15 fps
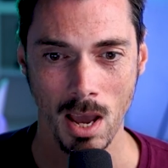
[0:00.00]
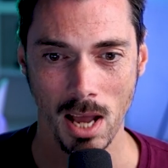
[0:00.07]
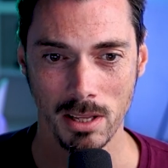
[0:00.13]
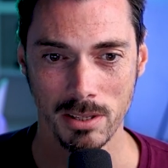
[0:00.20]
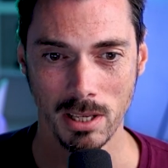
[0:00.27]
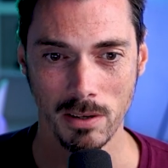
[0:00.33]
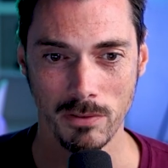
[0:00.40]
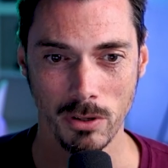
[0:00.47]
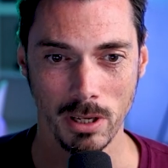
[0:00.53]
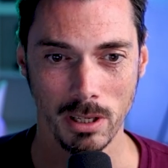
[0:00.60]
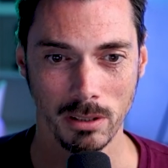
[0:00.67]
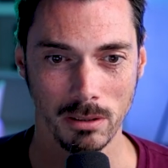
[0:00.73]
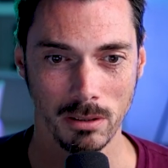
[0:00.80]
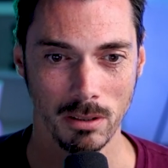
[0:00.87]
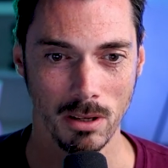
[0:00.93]
And instead of
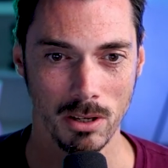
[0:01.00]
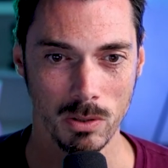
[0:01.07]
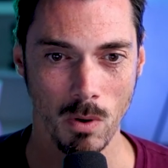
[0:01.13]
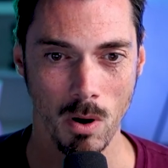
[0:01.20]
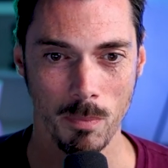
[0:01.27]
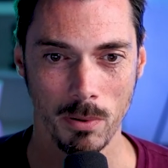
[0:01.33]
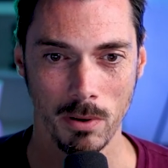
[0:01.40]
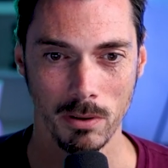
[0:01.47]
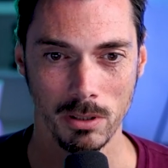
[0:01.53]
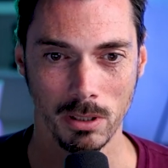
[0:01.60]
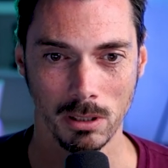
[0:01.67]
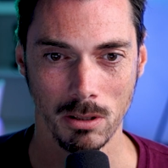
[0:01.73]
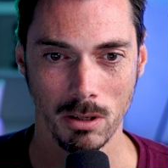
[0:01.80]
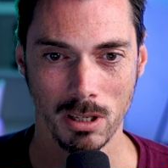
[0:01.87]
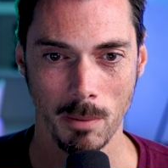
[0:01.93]
doing a swap,
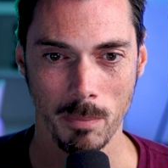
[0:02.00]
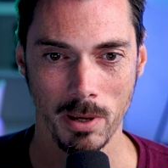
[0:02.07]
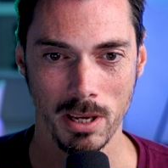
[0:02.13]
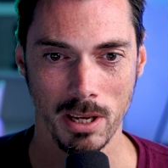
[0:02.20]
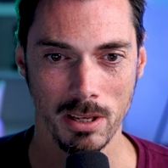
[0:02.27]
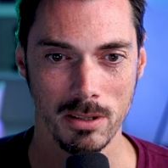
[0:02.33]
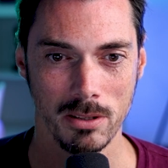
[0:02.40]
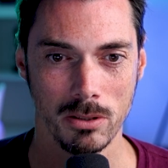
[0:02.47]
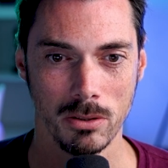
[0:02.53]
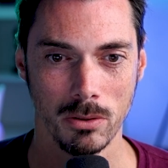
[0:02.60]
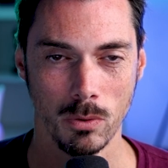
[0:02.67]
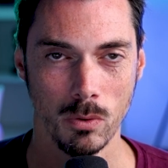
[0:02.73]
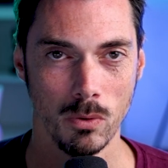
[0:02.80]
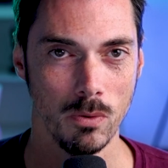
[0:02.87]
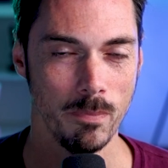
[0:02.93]
you're going to look up here
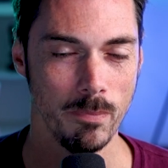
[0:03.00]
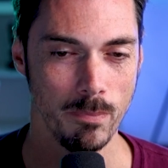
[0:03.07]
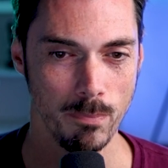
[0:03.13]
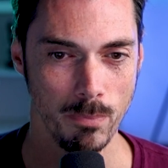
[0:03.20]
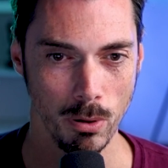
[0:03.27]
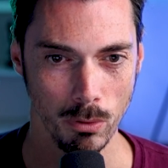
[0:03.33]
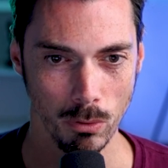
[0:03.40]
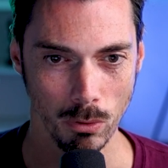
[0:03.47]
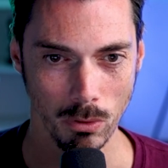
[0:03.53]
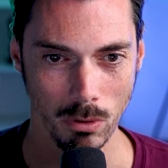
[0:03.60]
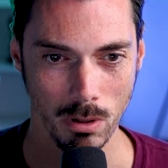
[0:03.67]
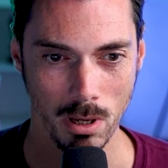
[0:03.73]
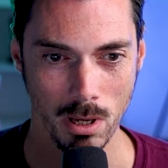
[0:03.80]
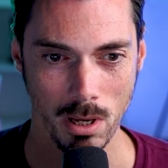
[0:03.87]
to pool.